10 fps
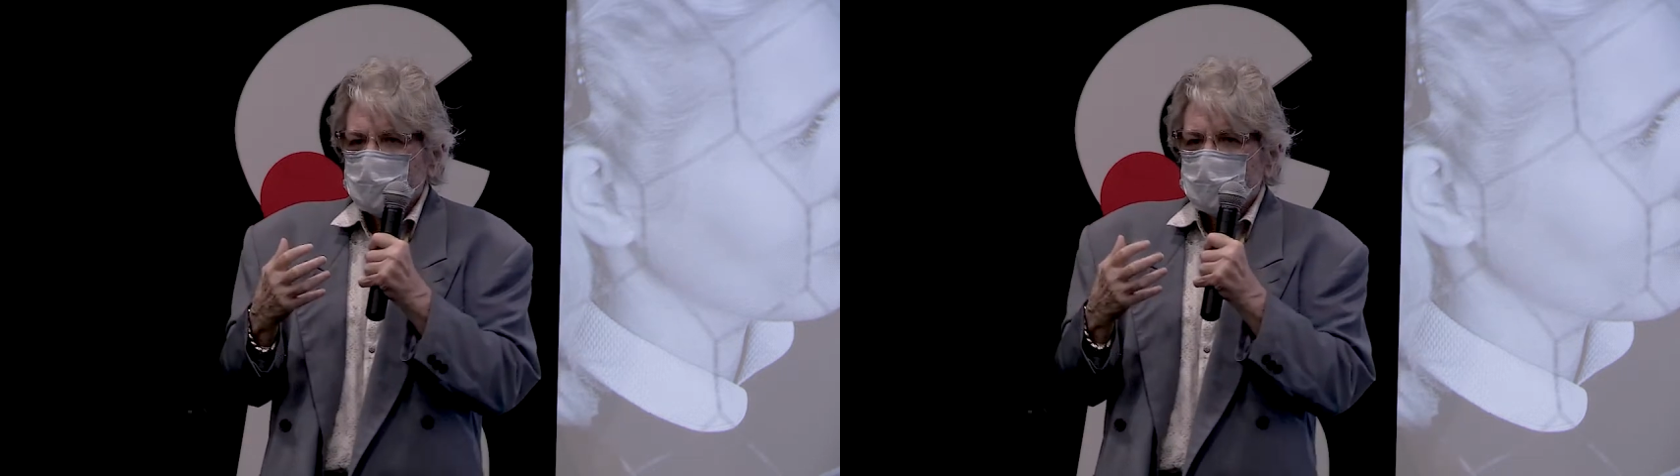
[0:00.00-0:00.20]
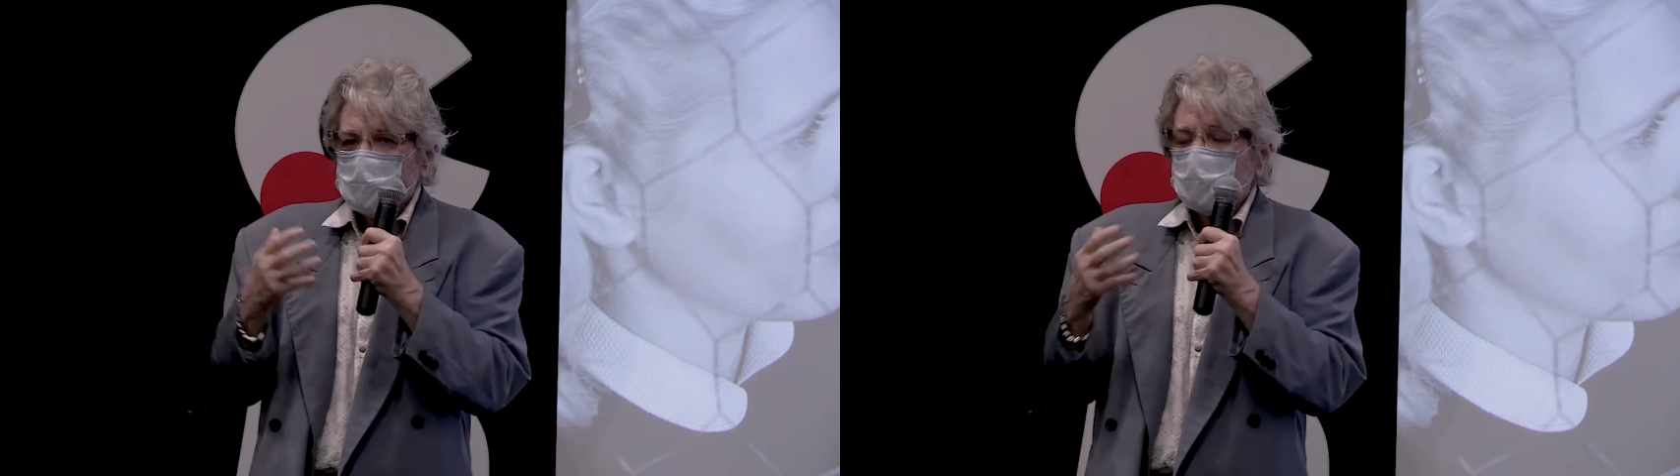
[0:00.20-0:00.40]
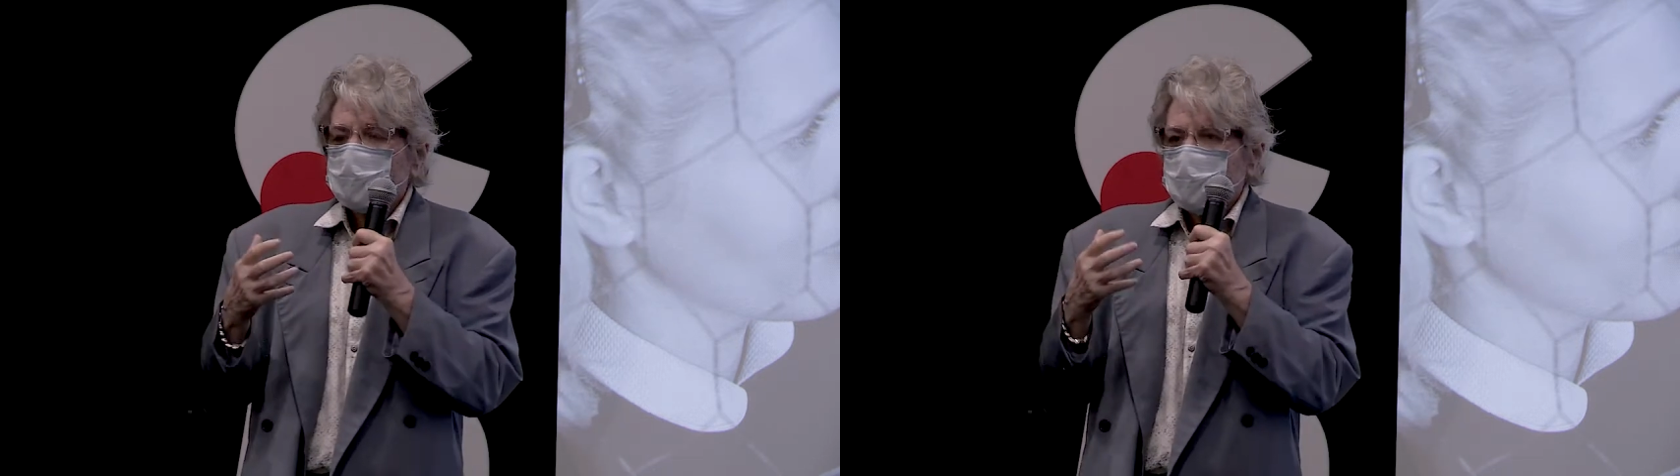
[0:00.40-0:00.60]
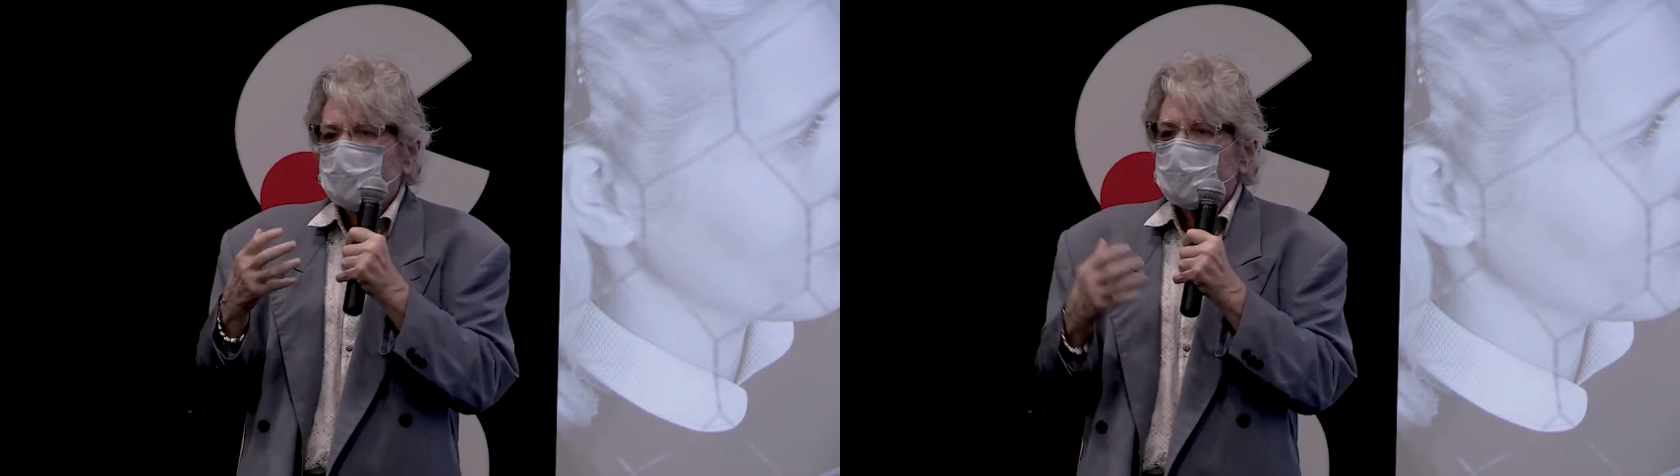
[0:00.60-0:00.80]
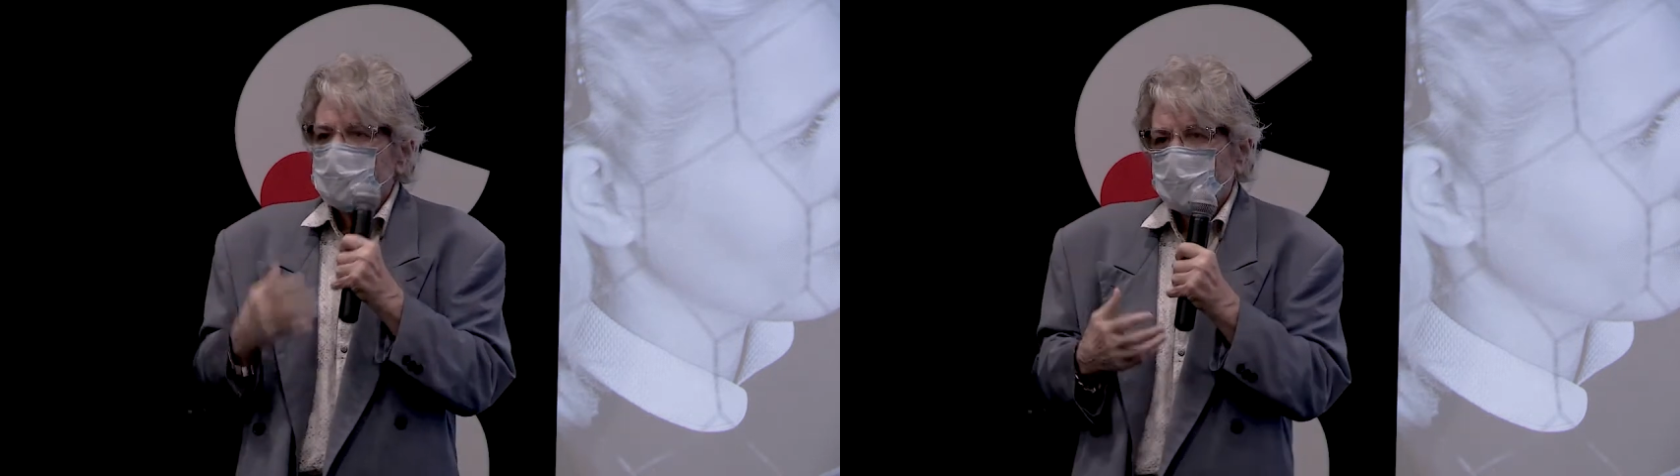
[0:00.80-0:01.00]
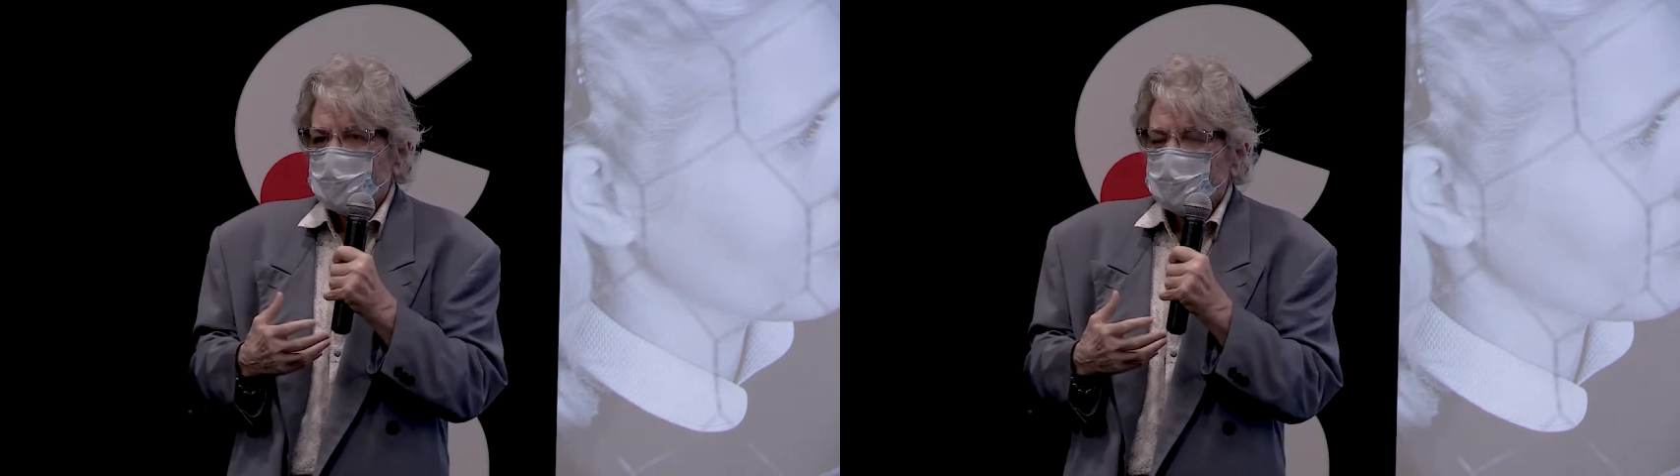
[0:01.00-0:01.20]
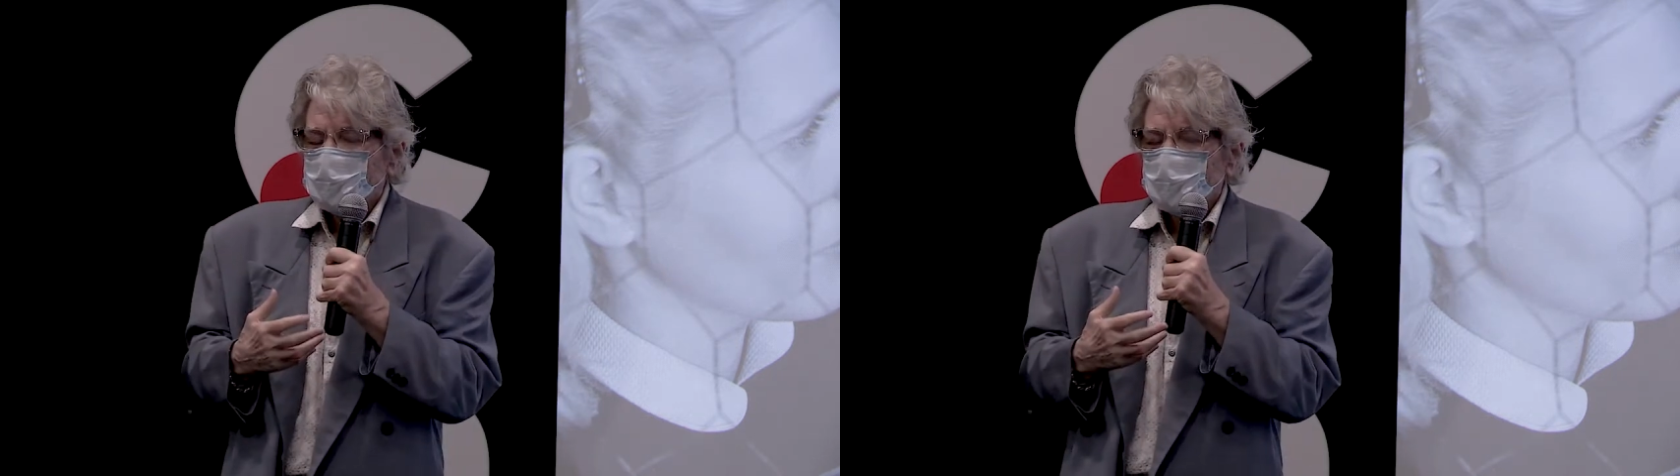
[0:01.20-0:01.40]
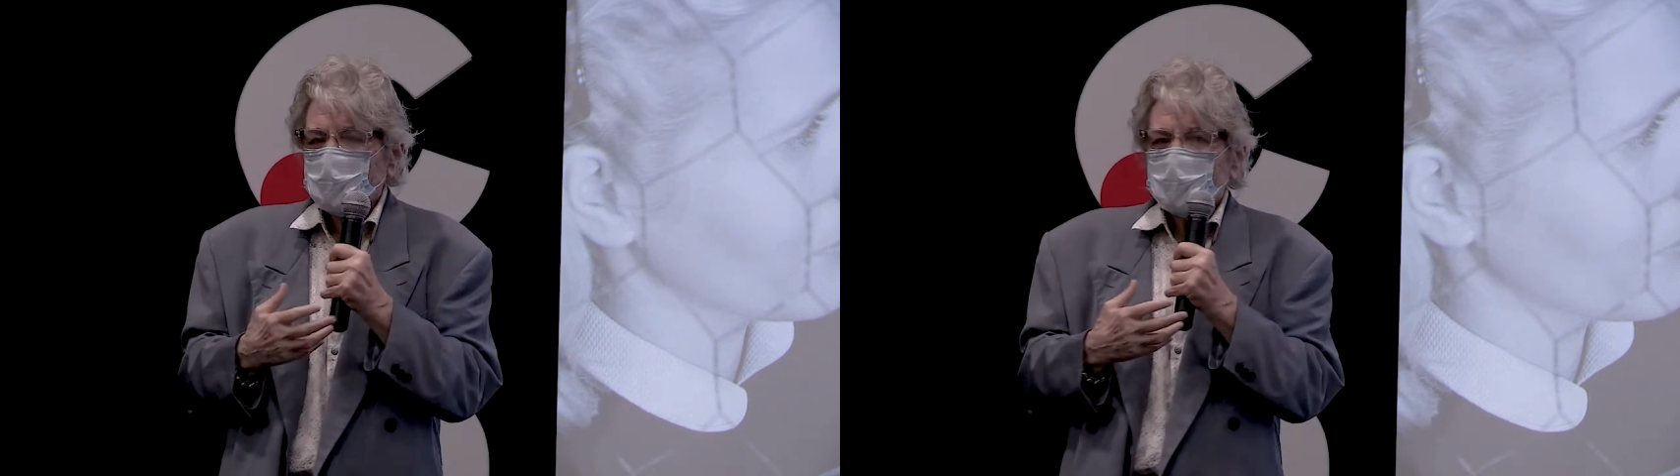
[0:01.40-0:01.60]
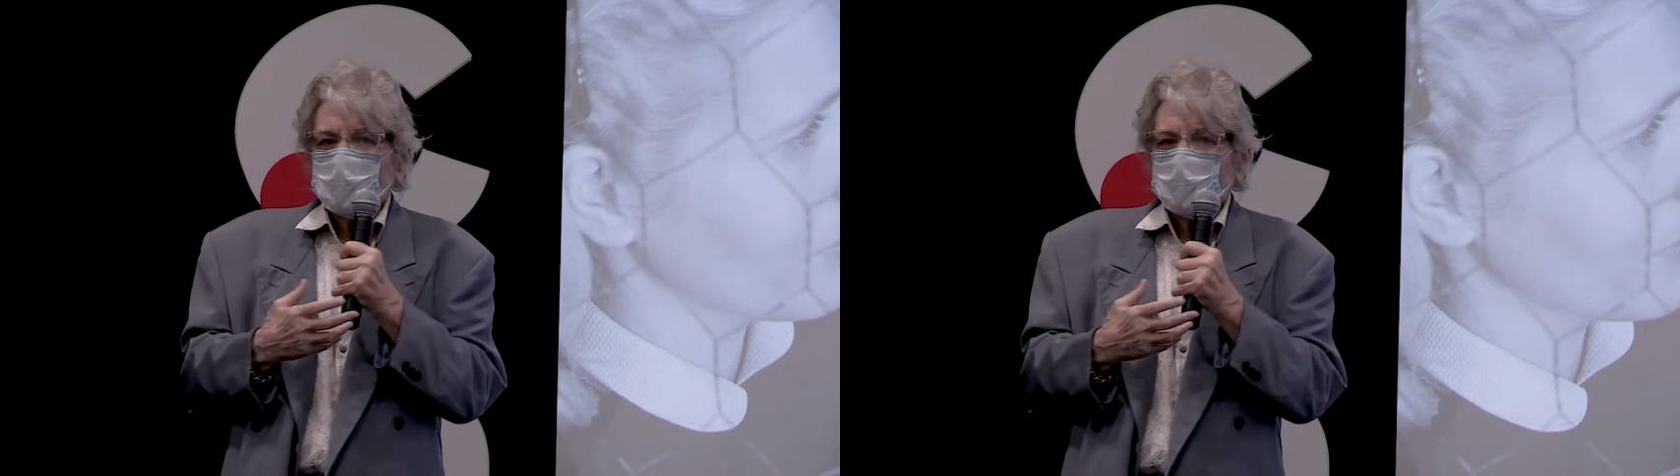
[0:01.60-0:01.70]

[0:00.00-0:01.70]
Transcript: self destruction